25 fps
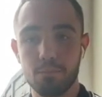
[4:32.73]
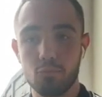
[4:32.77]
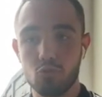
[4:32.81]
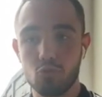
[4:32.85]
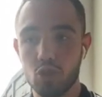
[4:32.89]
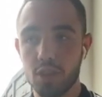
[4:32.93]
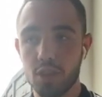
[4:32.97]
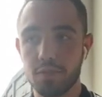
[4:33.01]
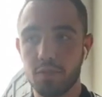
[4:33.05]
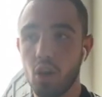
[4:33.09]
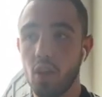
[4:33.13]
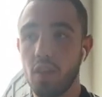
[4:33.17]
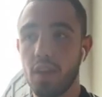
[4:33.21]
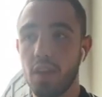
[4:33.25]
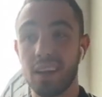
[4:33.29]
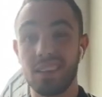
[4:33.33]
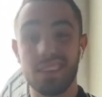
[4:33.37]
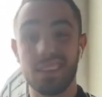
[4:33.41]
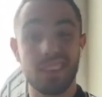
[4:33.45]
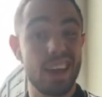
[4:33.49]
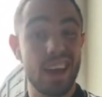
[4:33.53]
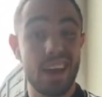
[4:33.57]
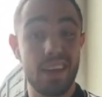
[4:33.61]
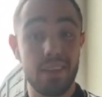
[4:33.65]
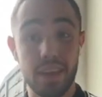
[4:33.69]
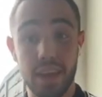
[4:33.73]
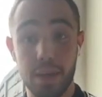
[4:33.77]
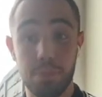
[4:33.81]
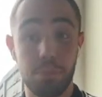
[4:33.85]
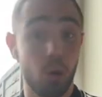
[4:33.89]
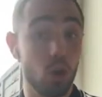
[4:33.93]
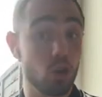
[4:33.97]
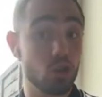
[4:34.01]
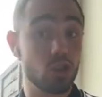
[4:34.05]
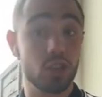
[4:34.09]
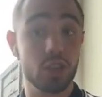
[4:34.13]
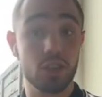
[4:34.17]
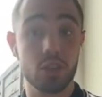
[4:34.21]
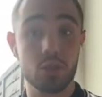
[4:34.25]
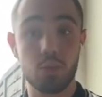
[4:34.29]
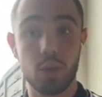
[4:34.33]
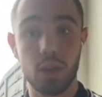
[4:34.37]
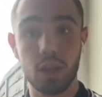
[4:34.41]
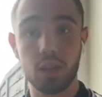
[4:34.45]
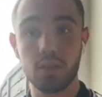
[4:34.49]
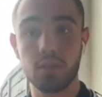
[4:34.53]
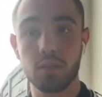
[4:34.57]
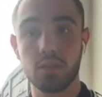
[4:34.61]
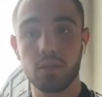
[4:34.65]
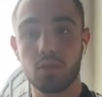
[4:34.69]
So you've got that there. They push you as
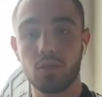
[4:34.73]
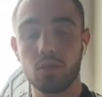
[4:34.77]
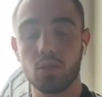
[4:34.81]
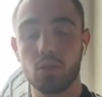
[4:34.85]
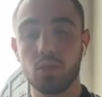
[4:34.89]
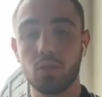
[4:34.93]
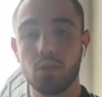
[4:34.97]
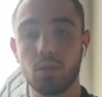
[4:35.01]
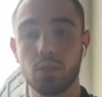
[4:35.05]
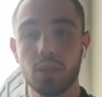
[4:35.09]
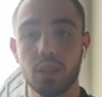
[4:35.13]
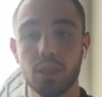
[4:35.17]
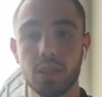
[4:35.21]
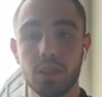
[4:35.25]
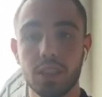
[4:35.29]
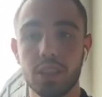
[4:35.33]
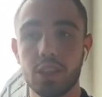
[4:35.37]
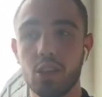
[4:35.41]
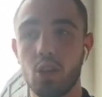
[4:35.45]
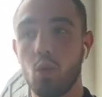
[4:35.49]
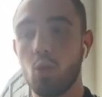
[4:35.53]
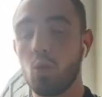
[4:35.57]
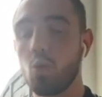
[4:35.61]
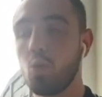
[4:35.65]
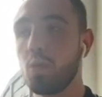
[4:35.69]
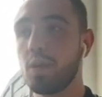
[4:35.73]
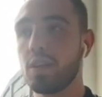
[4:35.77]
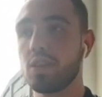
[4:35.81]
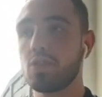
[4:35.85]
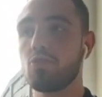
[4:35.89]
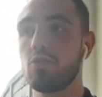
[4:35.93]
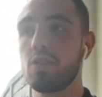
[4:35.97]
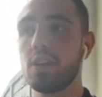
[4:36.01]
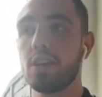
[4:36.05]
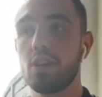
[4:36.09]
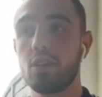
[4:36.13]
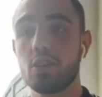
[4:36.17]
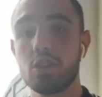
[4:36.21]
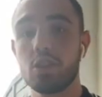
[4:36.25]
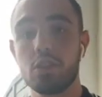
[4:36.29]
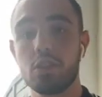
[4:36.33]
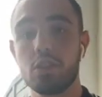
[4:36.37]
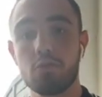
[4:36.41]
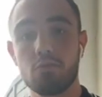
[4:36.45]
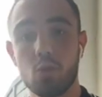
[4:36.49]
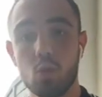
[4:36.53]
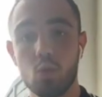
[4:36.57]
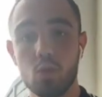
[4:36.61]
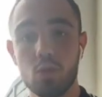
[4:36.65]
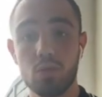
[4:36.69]
well. So you're not always training on
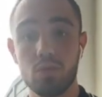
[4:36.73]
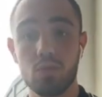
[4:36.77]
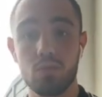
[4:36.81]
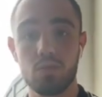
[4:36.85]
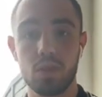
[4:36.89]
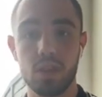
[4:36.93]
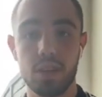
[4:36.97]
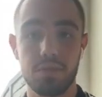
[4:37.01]
your own.